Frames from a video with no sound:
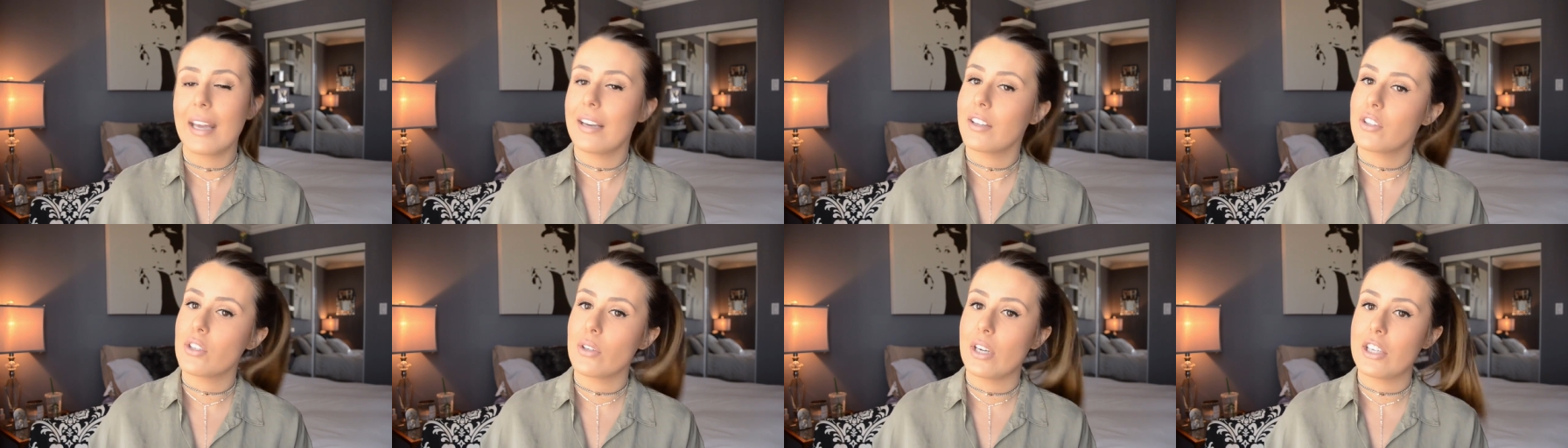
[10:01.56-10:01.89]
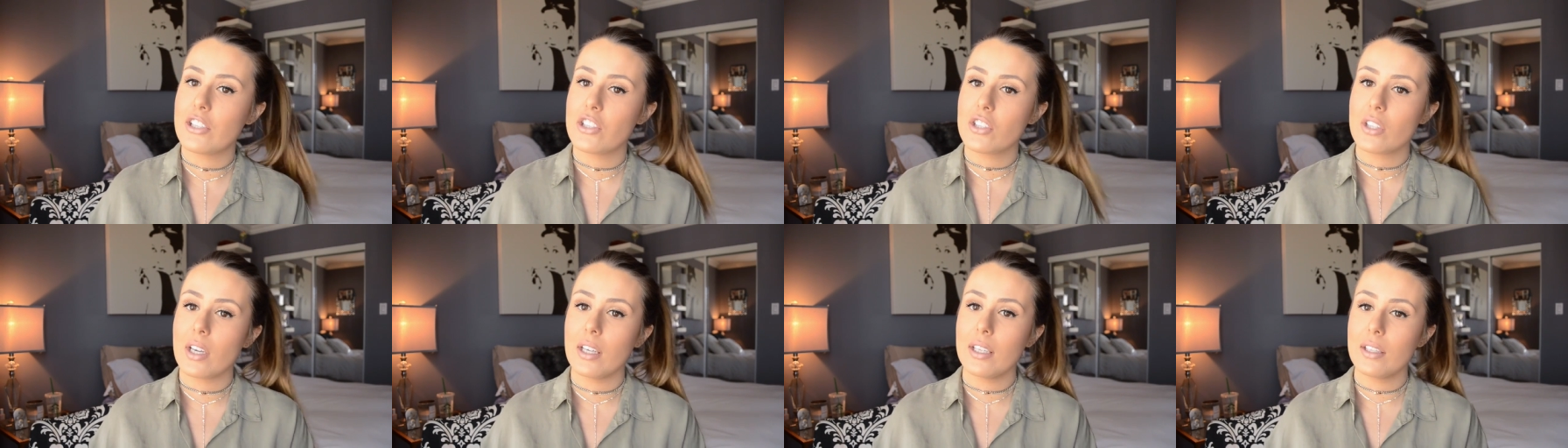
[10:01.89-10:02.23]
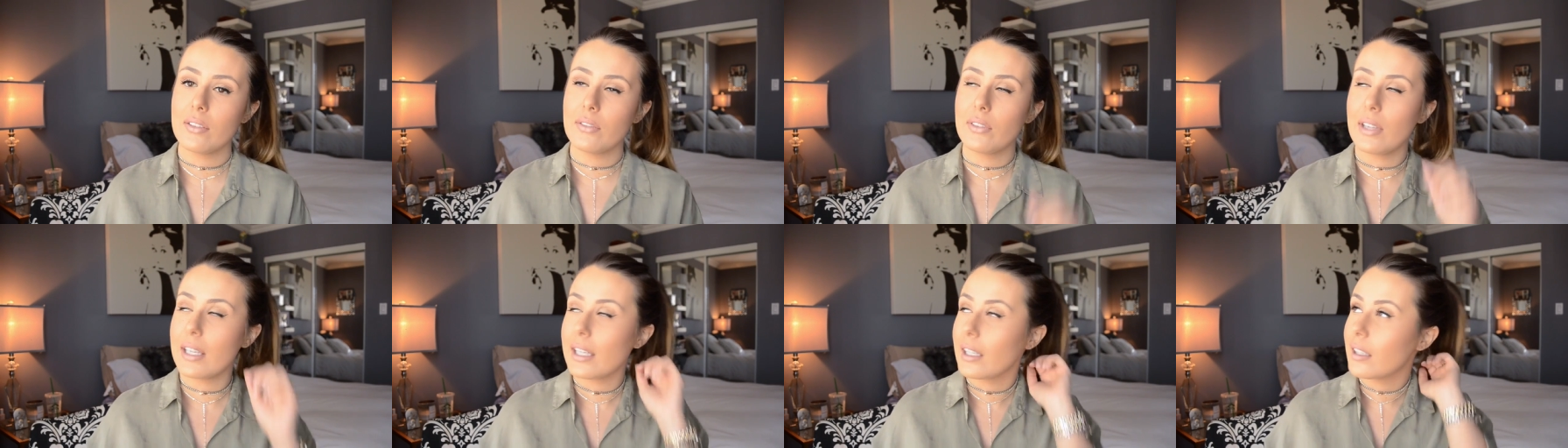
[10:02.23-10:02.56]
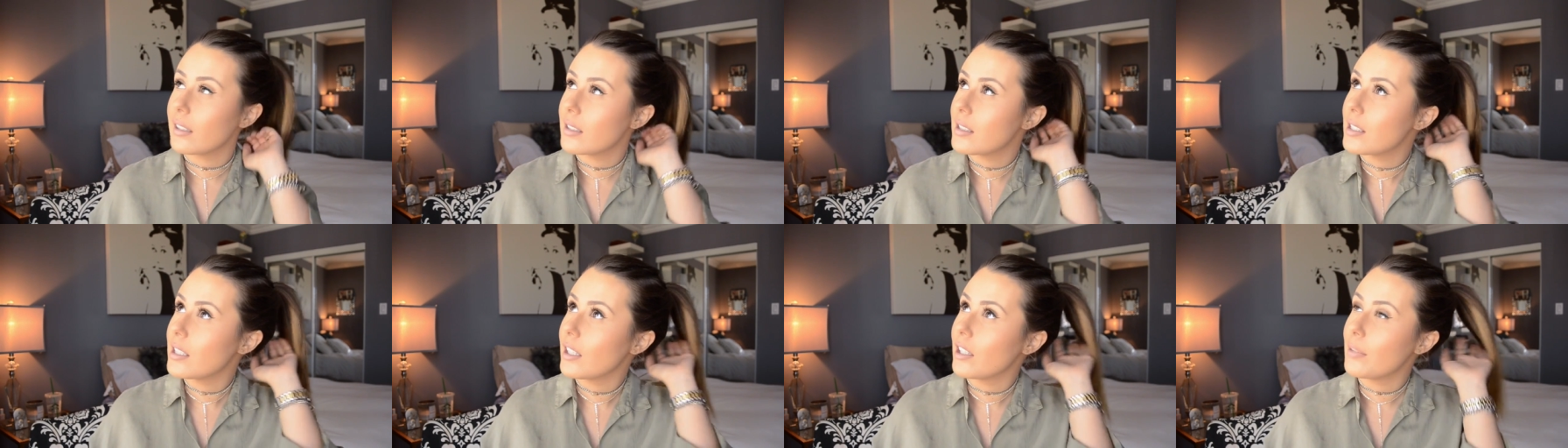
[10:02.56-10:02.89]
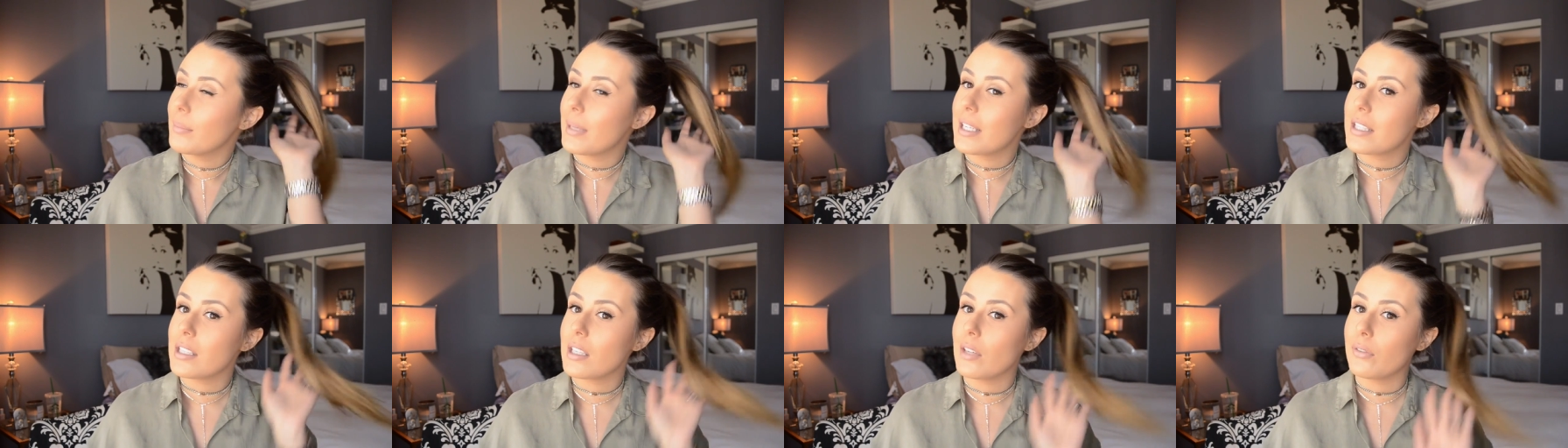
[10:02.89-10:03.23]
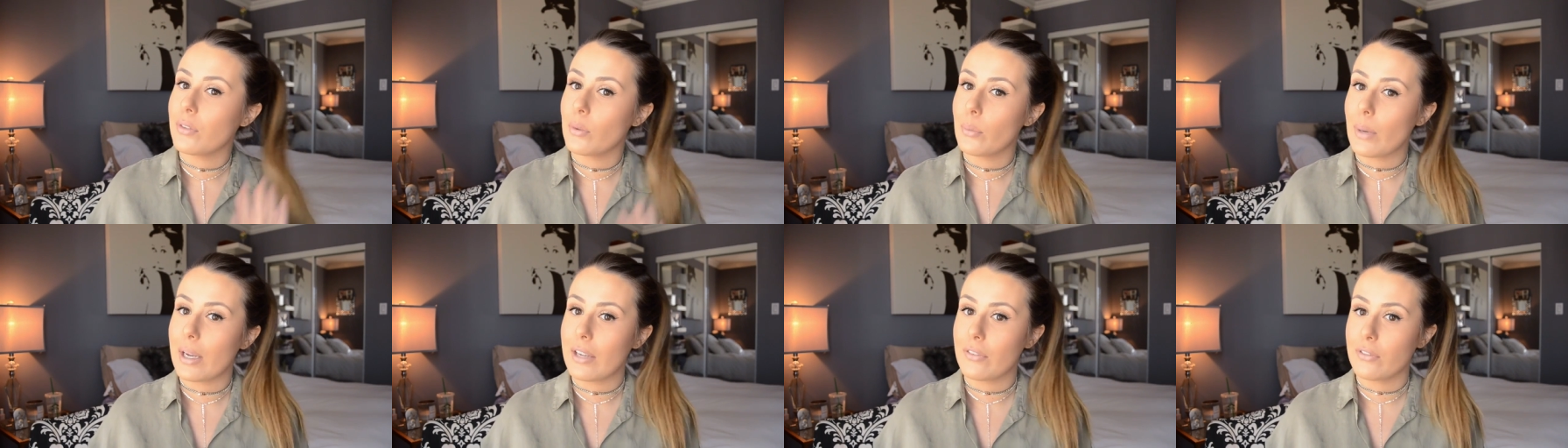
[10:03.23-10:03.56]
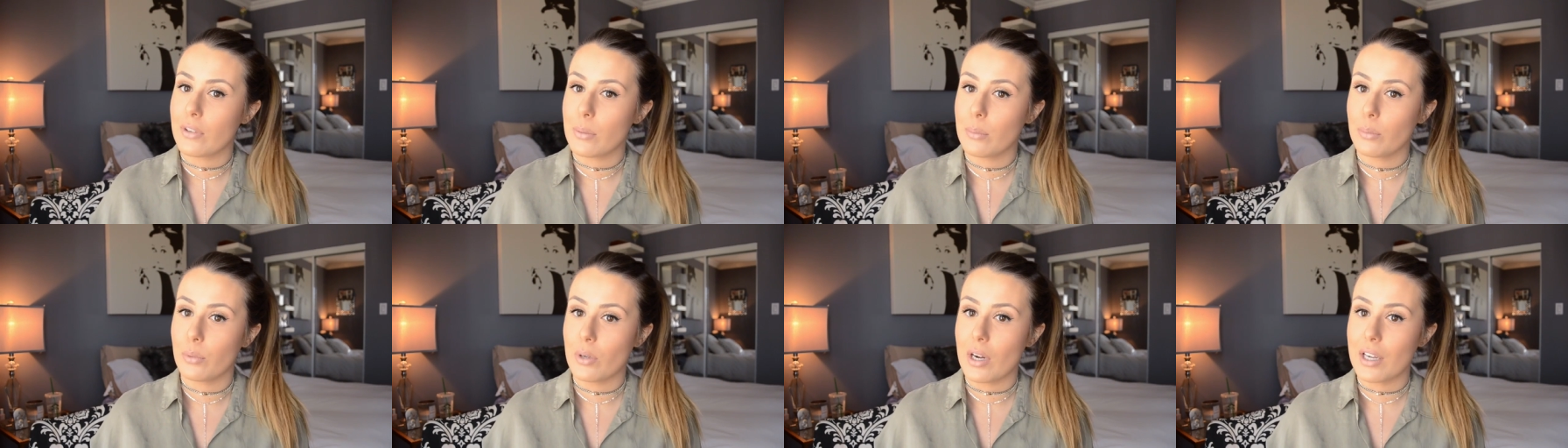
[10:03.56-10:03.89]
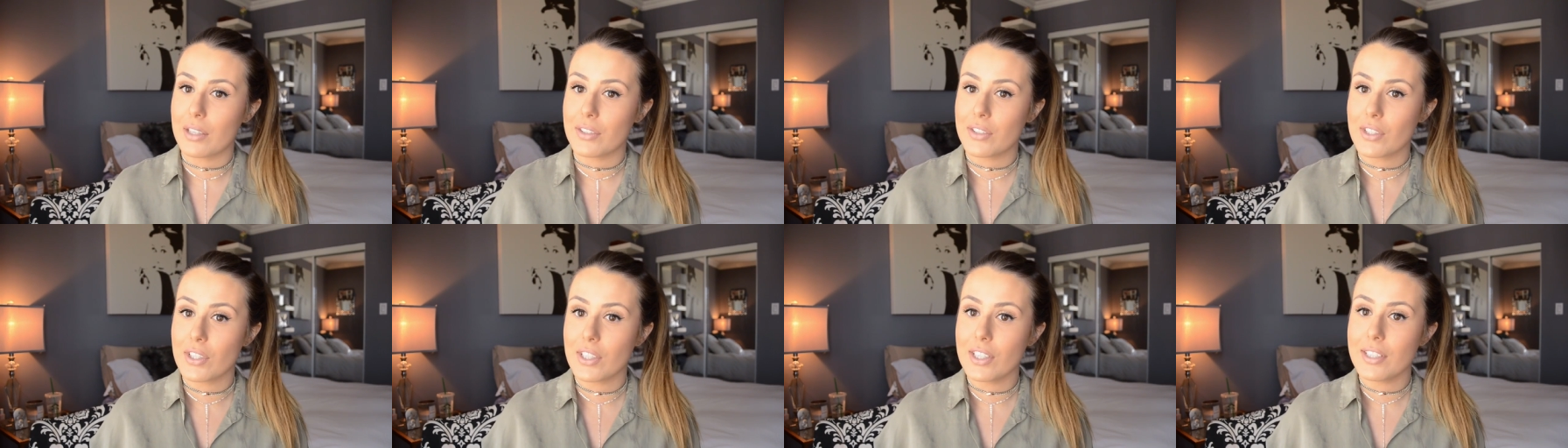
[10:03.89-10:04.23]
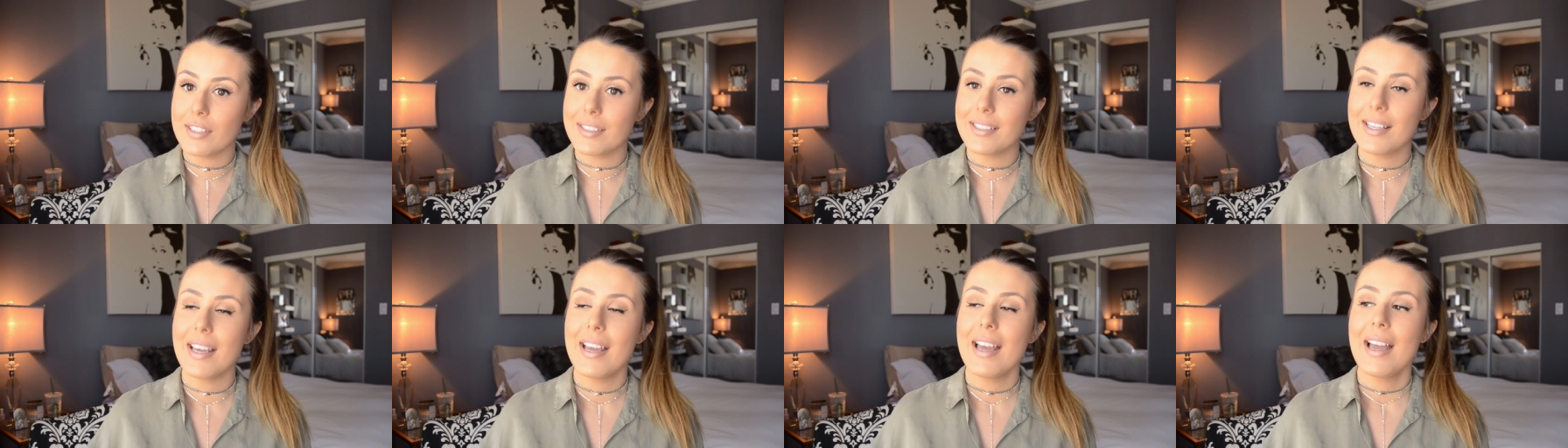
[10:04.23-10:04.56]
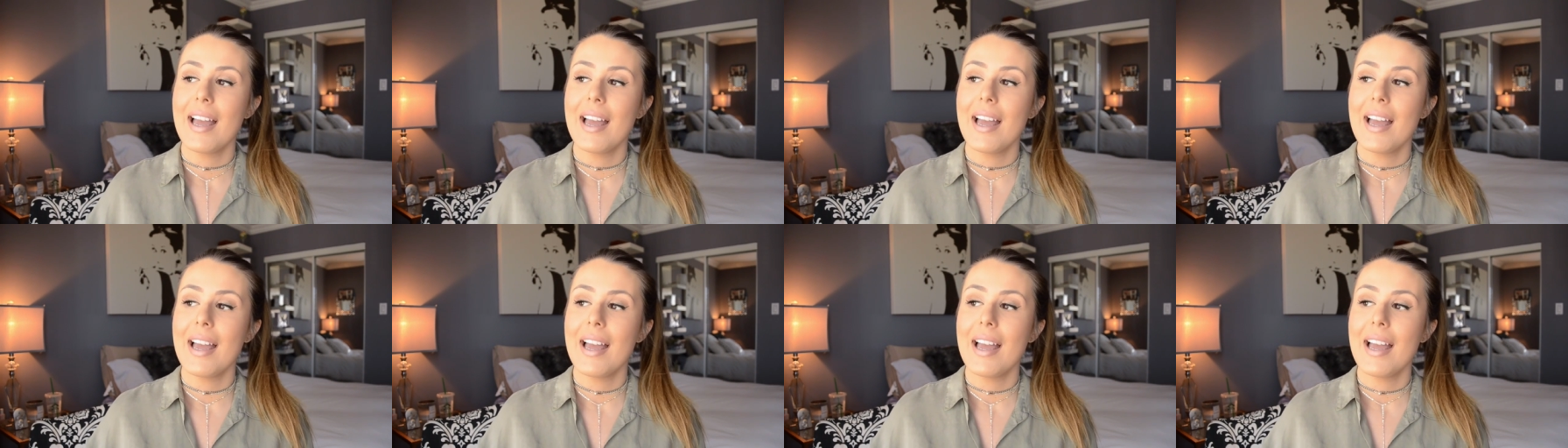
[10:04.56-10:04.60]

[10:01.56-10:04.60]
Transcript: and so I just kind of like steered myself away from bronzers,